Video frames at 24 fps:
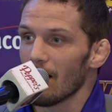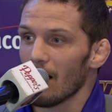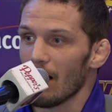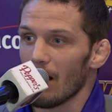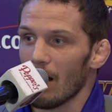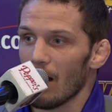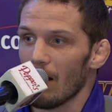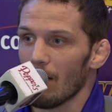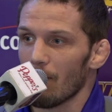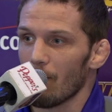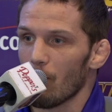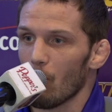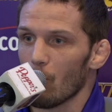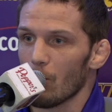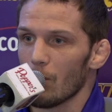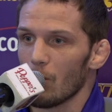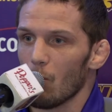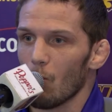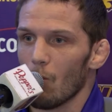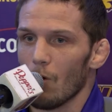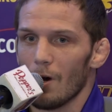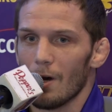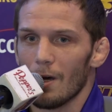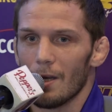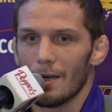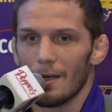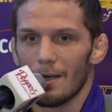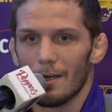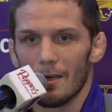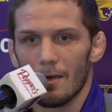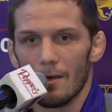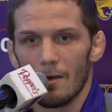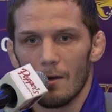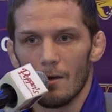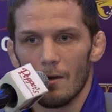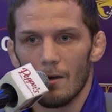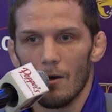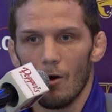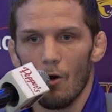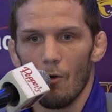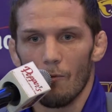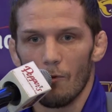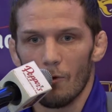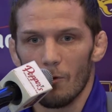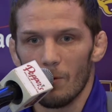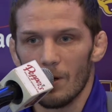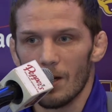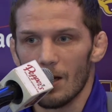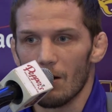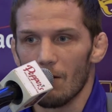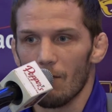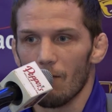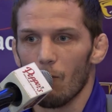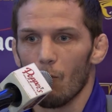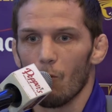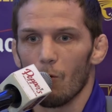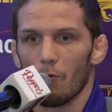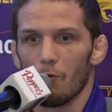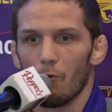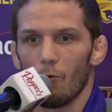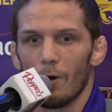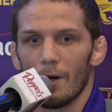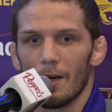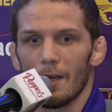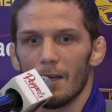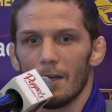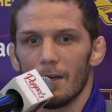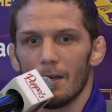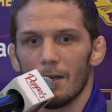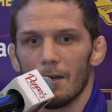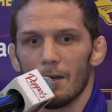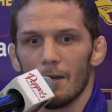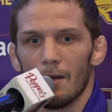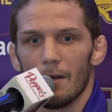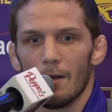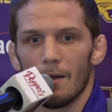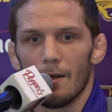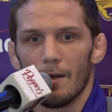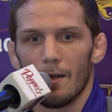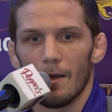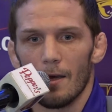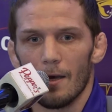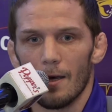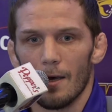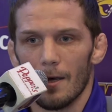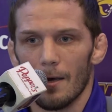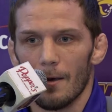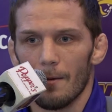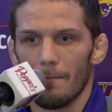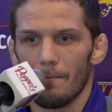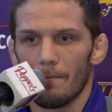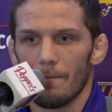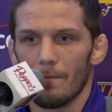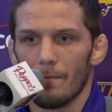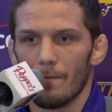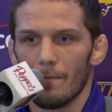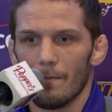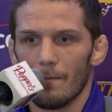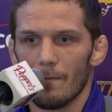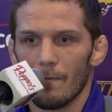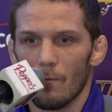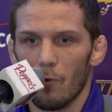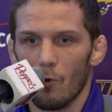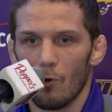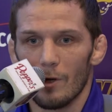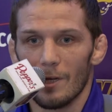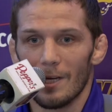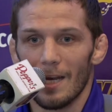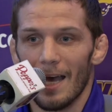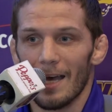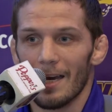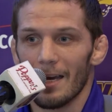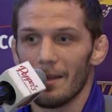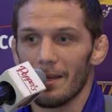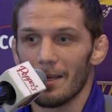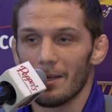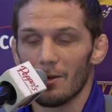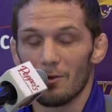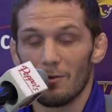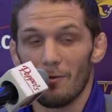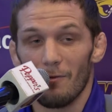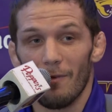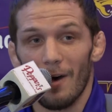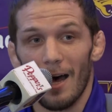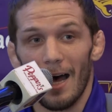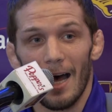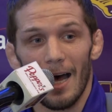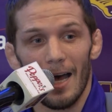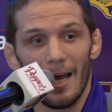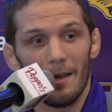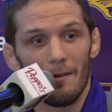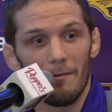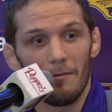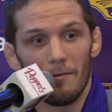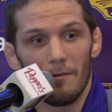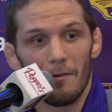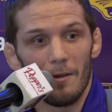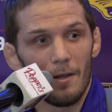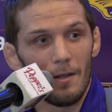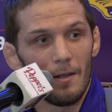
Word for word: Uh, 41, hopefully we get a fourth one in. Uh, 49, I think there's five.